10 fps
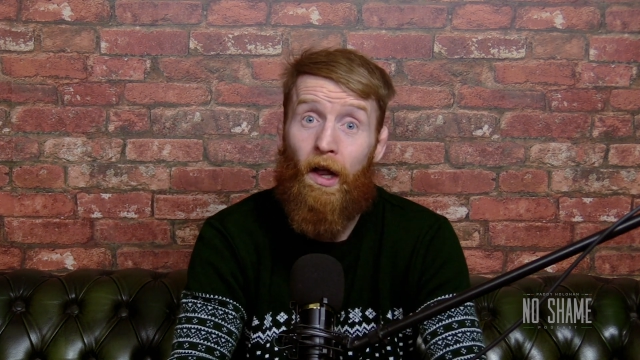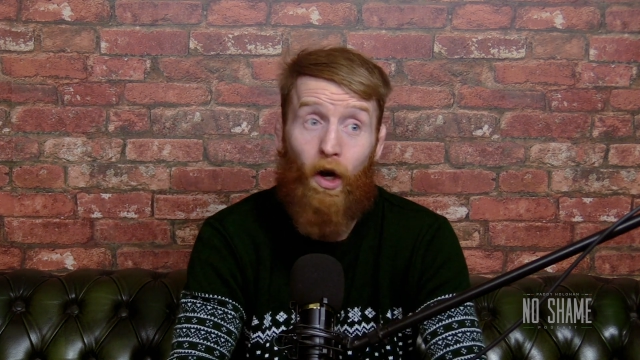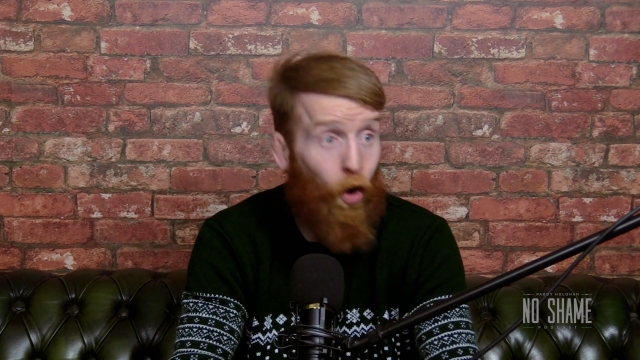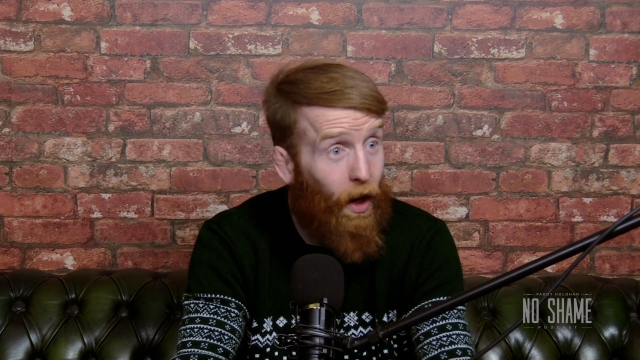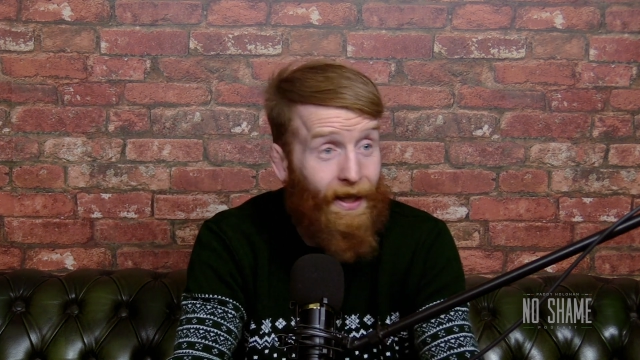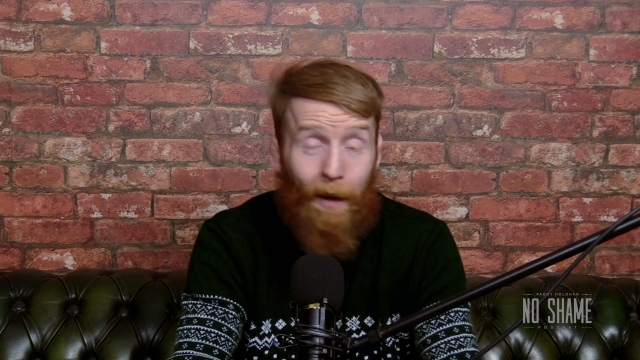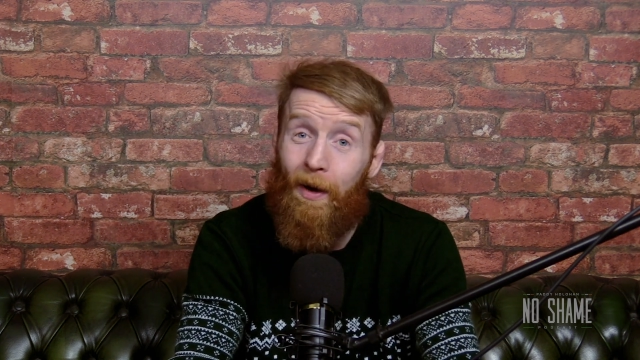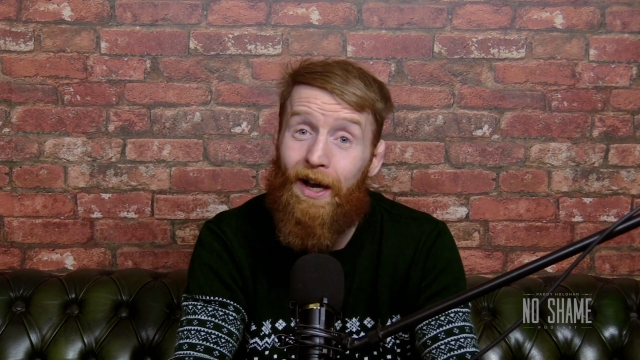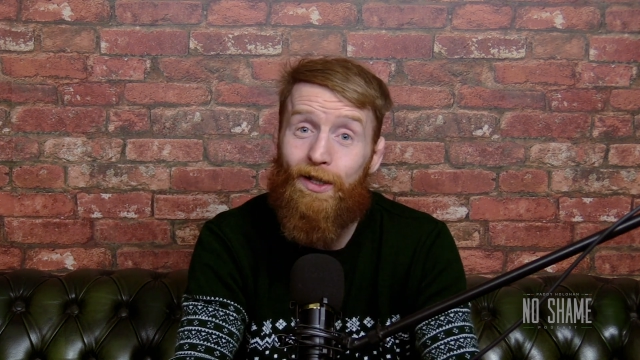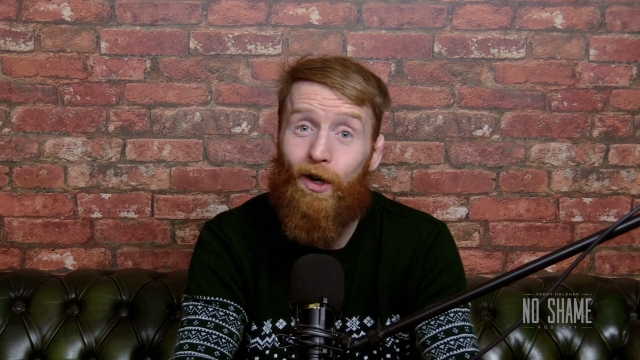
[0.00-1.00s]
Look at that
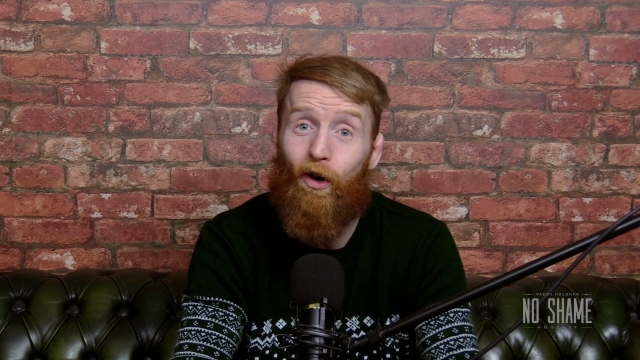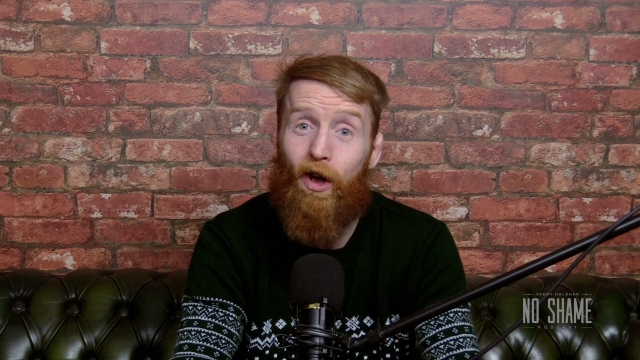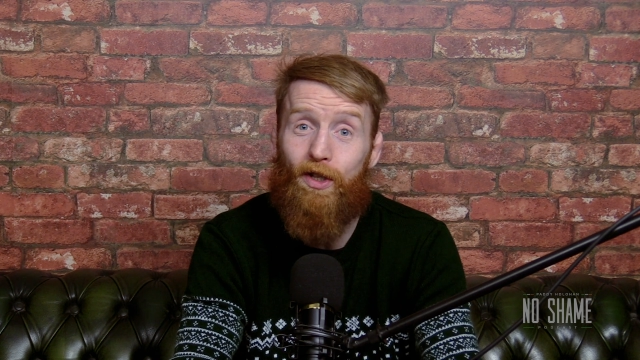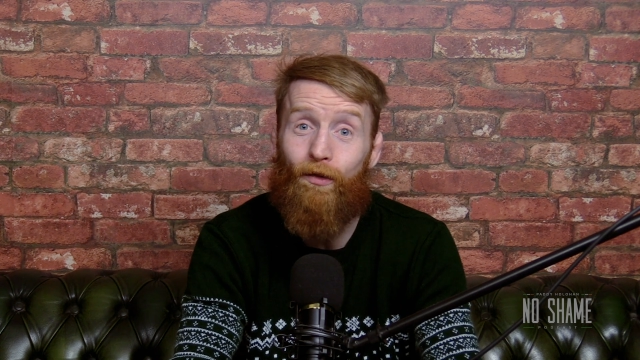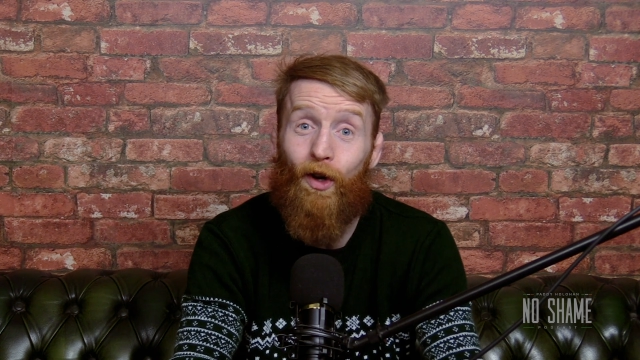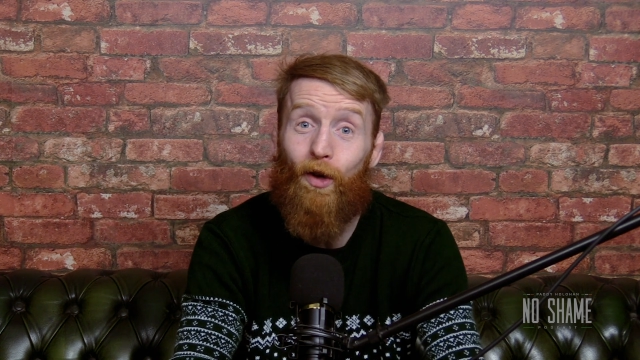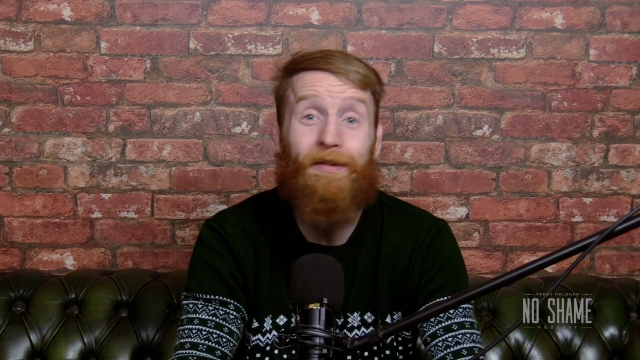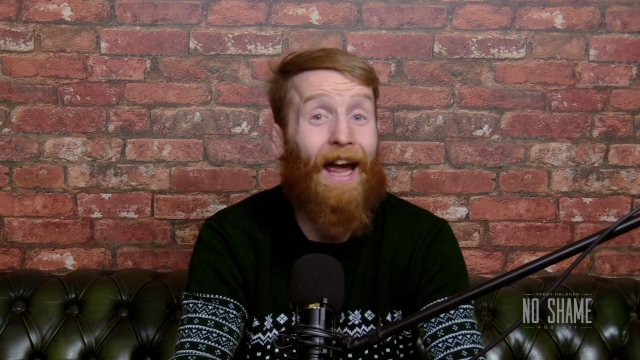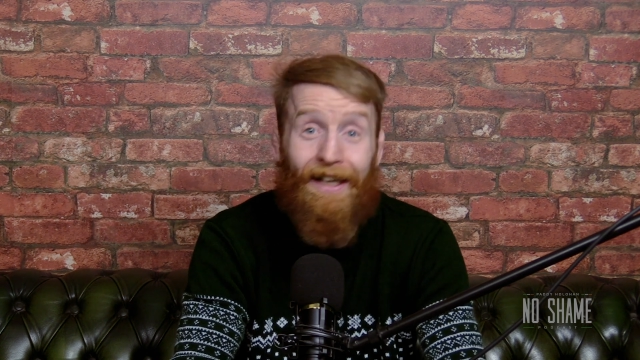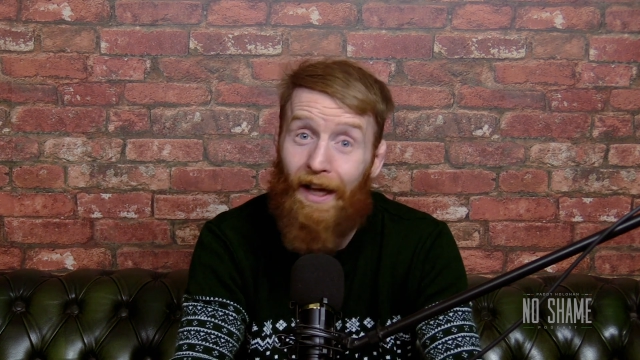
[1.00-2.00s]
person across the room,
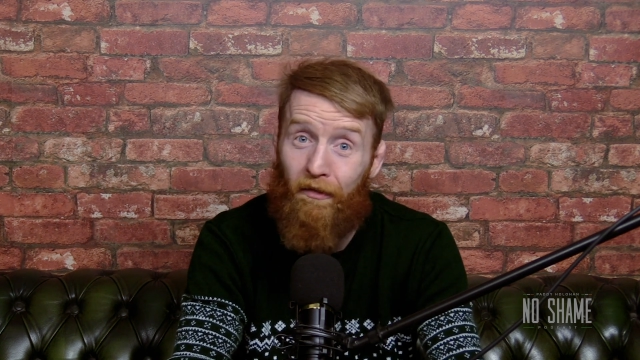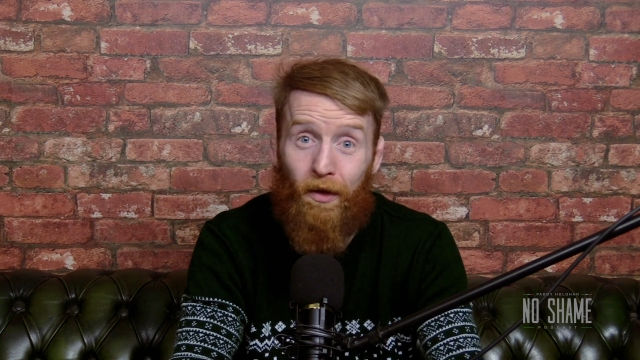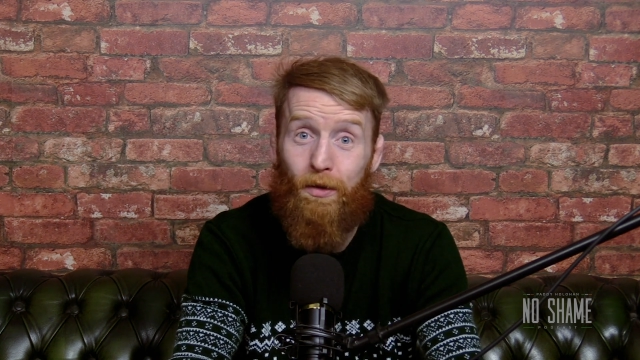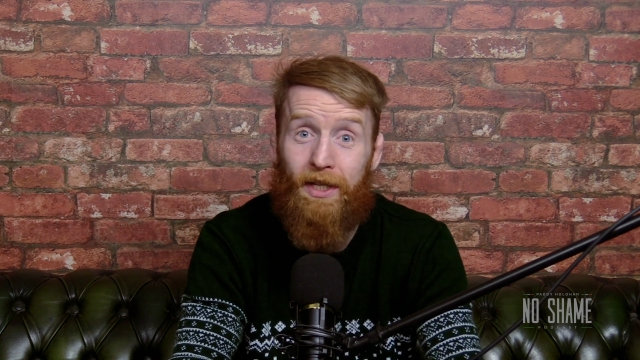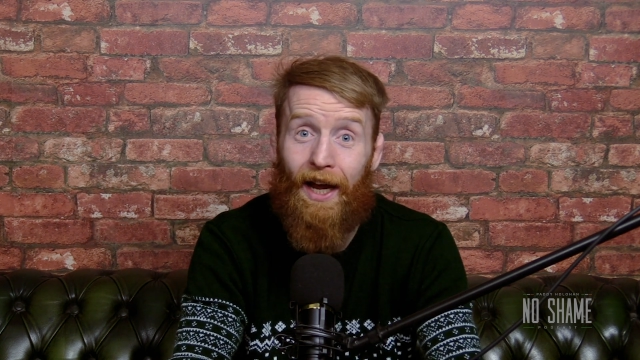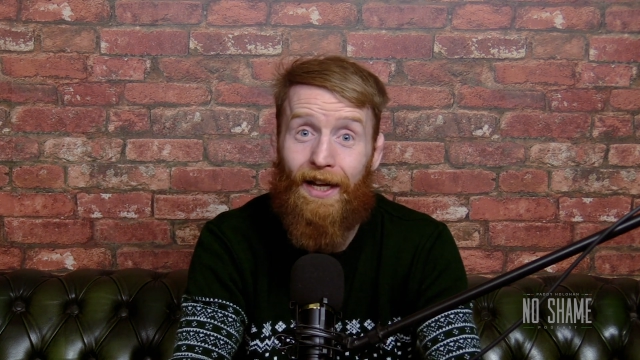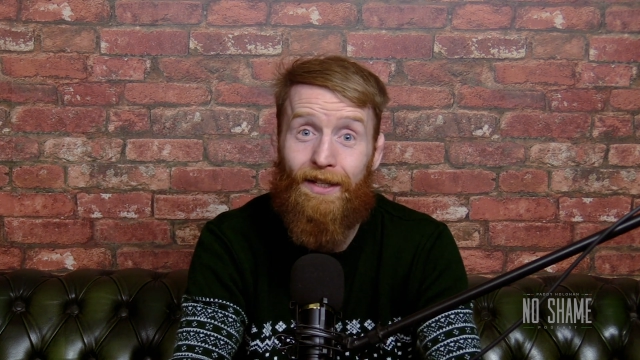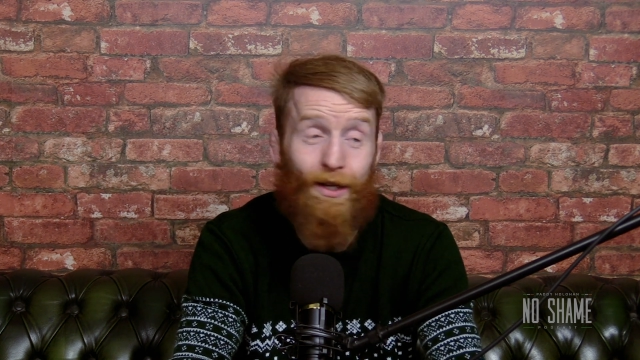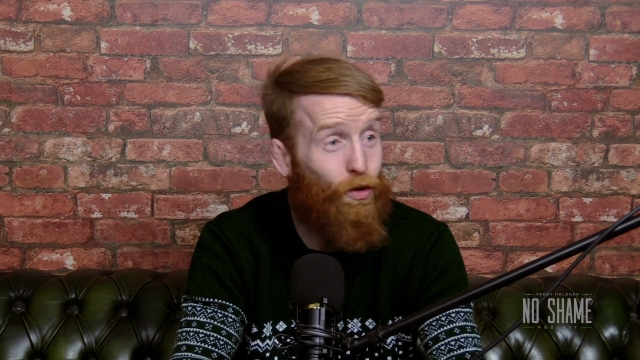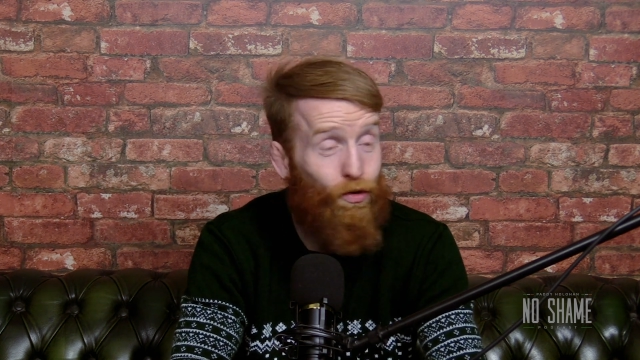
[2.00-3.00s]
take that few
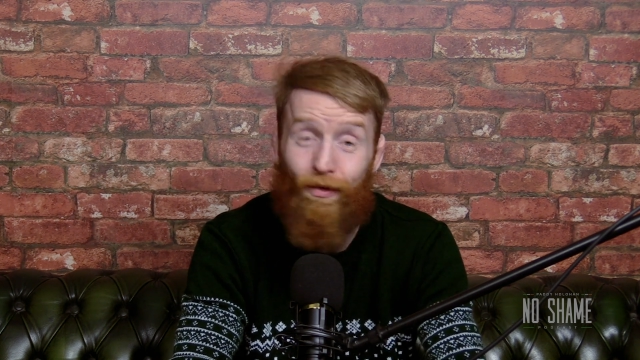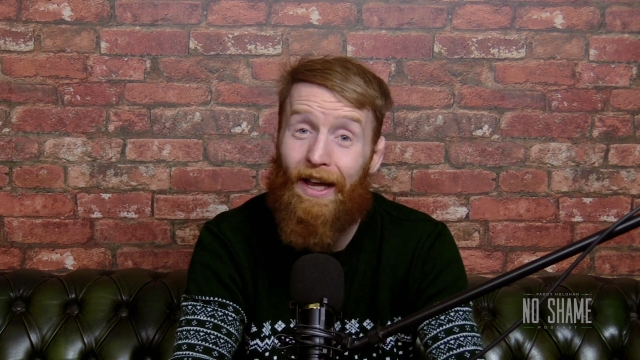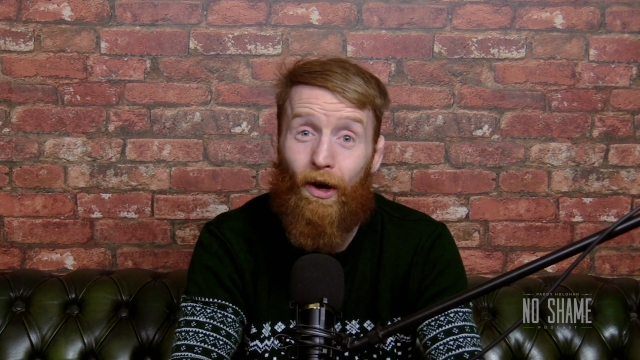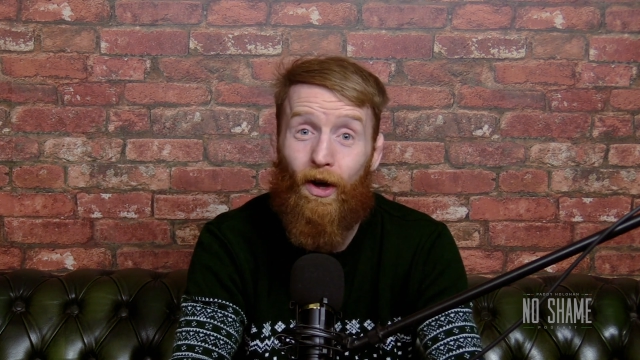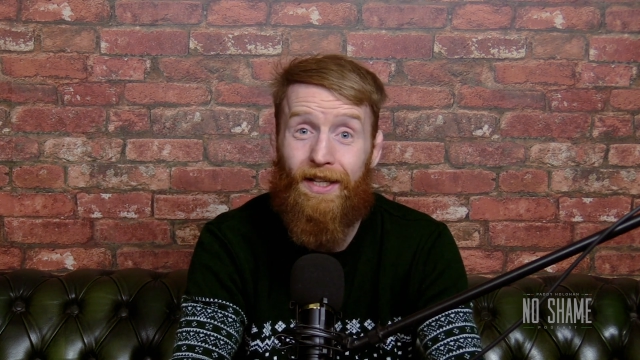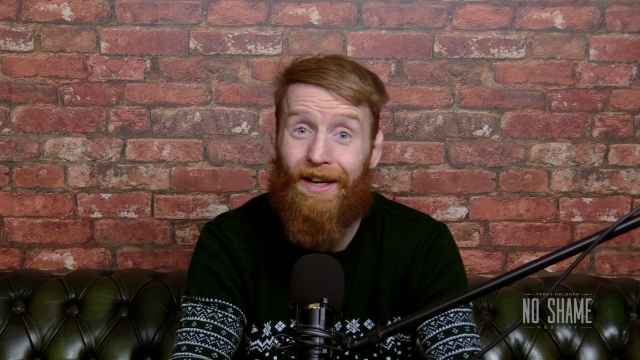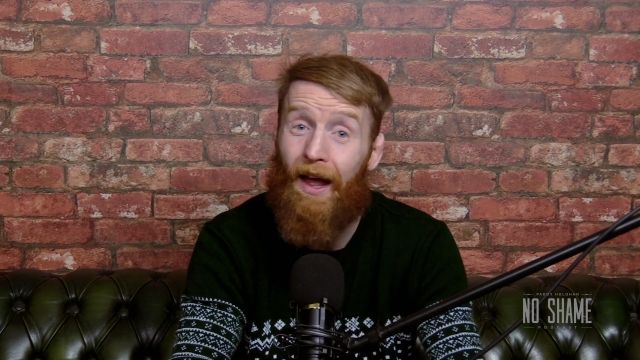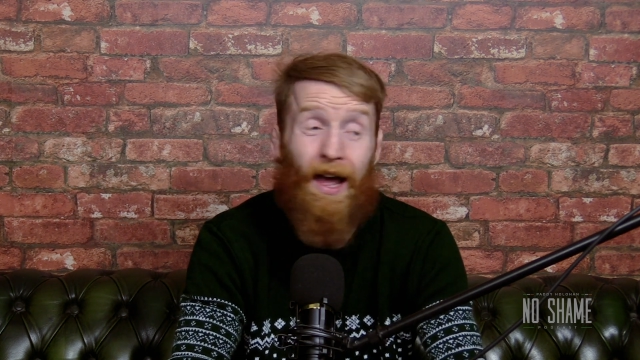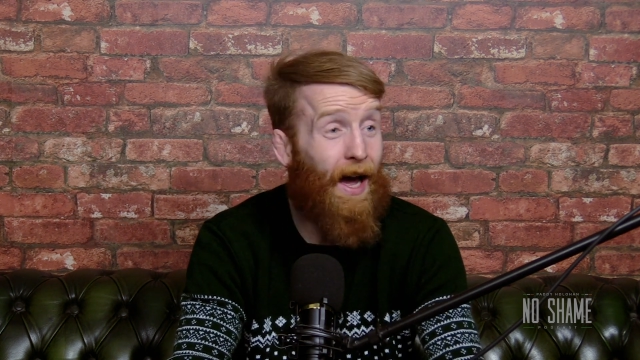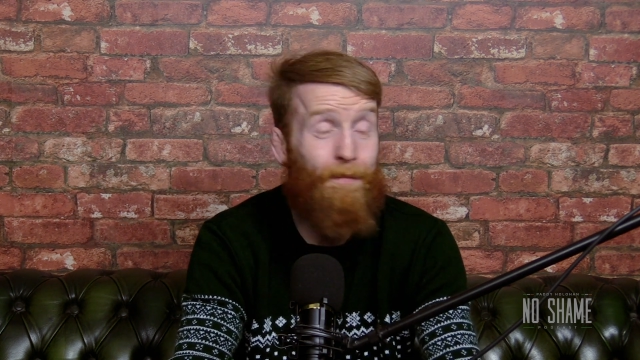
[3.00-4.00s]
seconds to just realise and
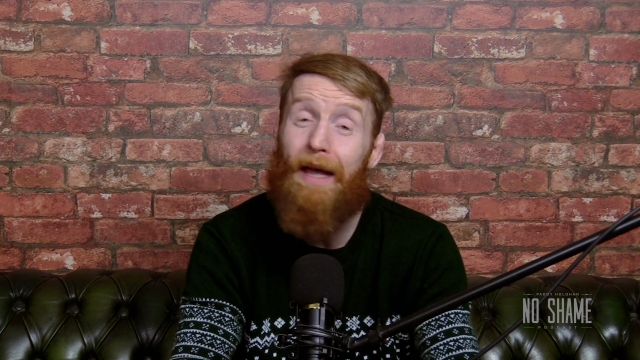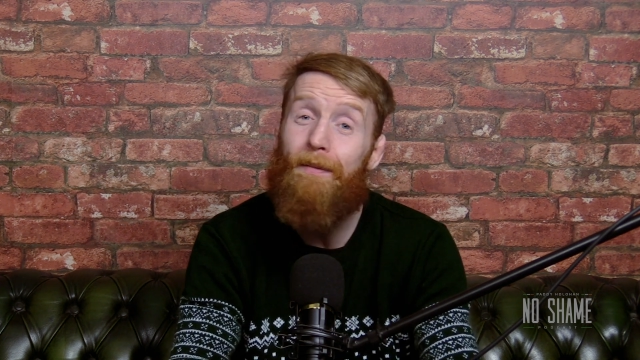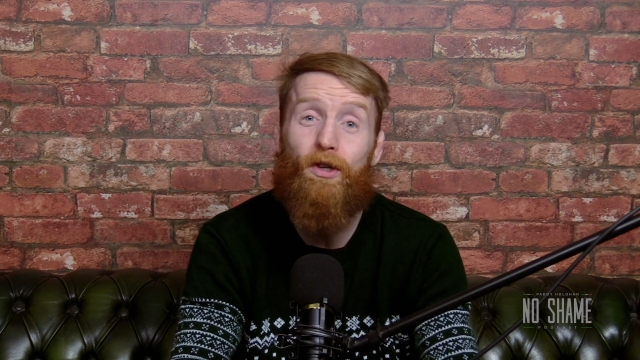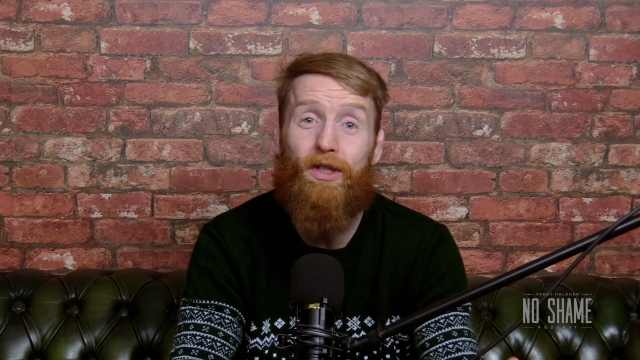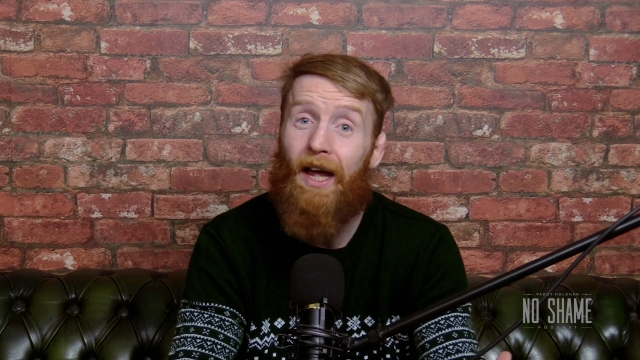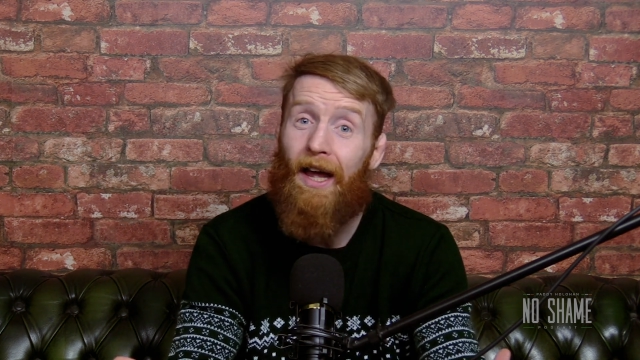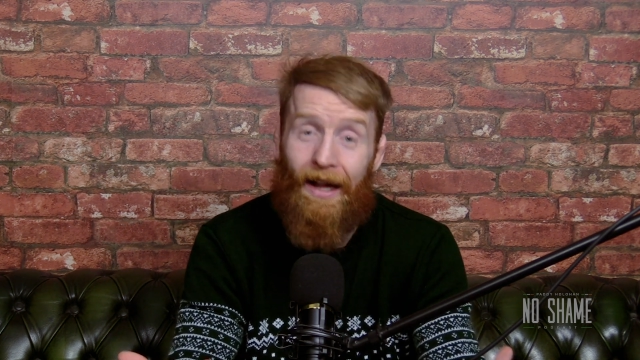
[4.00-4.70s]
maybe just